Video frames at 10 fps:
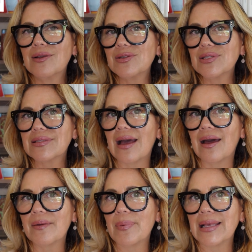
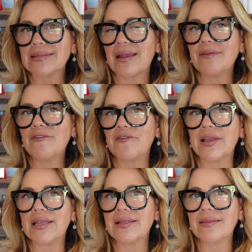gustar plus an
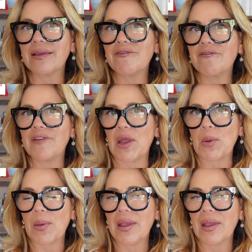infinitive verb,